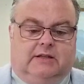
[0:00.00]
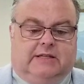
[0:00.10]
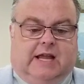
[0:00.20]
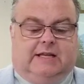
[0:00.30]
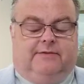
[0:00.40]

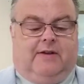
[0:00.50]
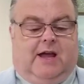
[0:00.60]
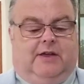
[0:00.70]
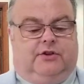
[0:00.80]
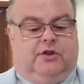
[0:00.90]

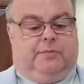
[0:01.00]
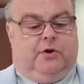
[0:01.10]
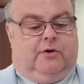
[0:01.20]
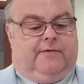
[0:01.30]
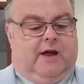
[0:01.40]
sanctifieth to the
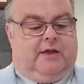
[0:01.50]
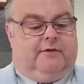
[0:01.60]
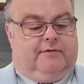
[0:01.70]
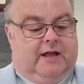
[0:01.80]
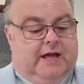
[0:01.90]
purifying of the
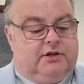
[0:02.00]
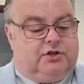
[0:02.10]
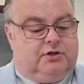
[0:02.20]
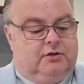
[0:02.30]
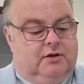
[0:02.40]

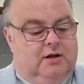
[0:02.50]
flesh,